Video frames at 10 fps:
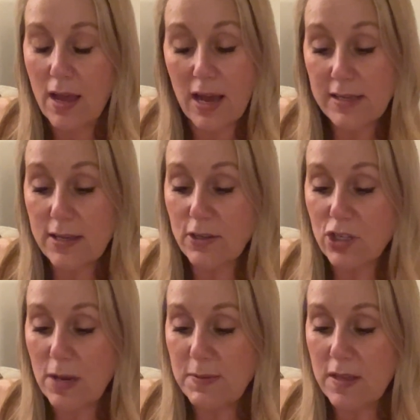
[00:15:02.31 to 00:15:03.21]
I saw
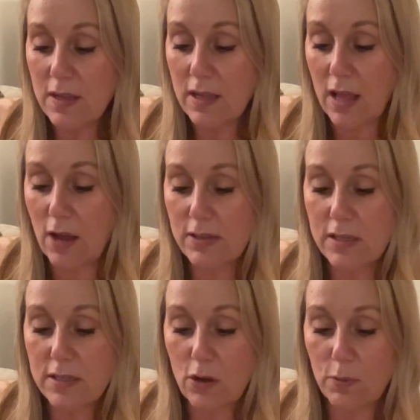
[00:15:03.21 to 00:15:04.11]
shapes in the clouds
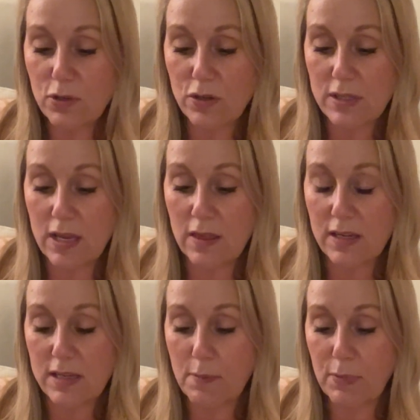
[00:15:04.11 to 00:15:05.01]
and sculptures in the
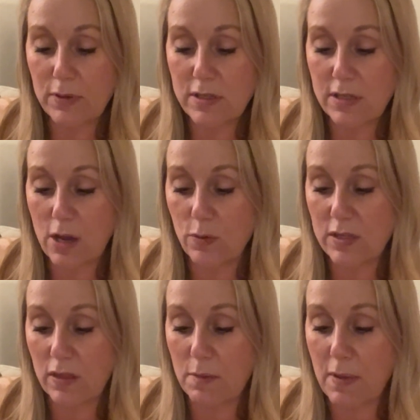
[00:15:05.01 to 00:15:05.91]
tumbled stones
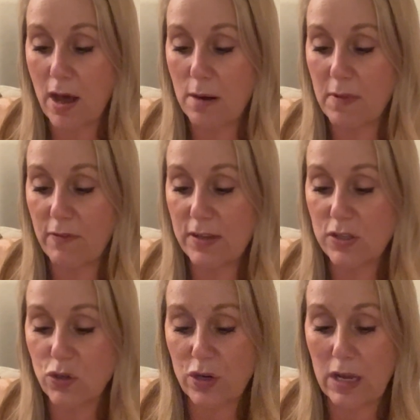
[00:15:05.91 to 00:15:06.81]
at the bottom of the
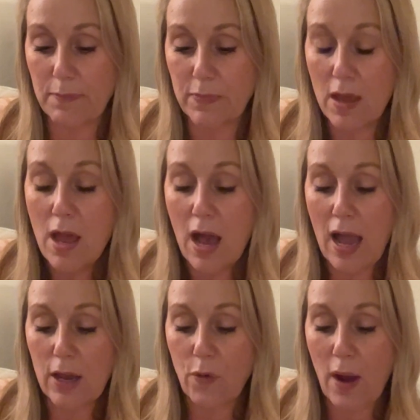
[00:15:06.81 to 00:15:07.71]
stream.
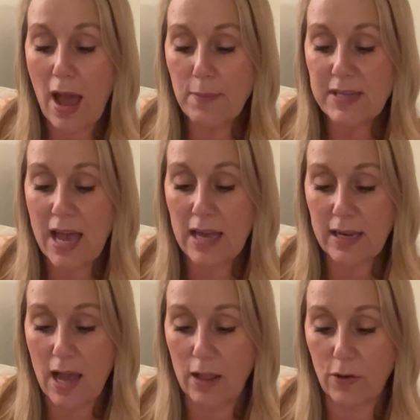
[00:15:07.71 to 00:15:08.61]
I grabbed at
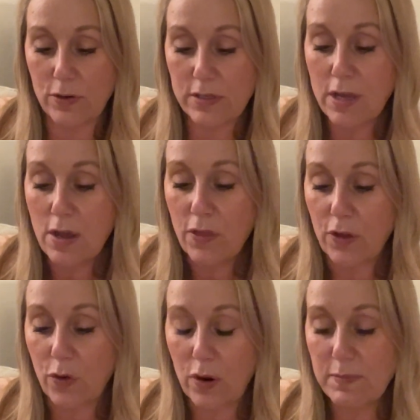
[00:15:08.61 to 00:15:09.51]
colors, the
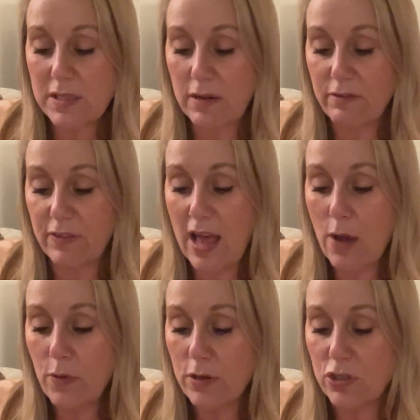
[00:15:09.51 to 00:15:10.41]
crimson
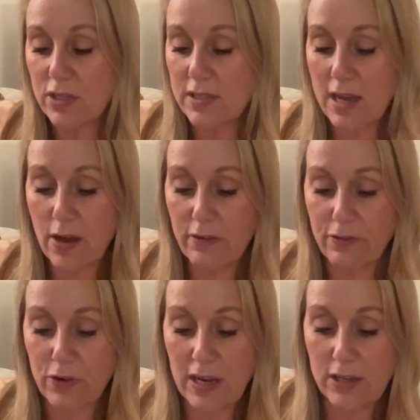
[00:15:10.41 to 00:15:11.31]
flower just out of
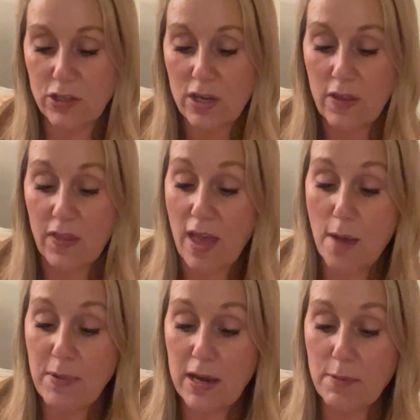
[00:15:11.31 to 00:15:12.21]
reach, the
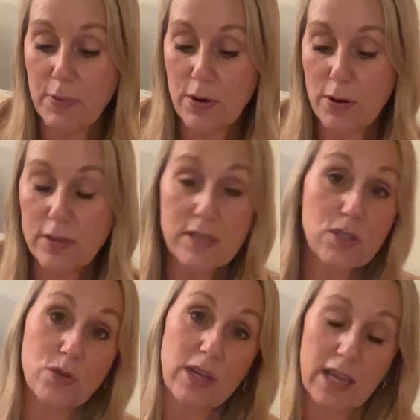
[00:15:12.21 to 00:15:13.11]
ebony birds
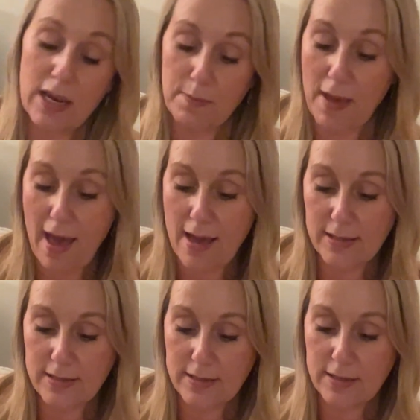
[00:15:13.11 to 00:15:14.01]
streaking
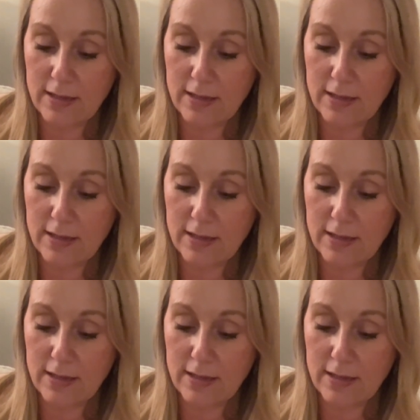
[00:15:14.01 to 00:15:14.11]
past.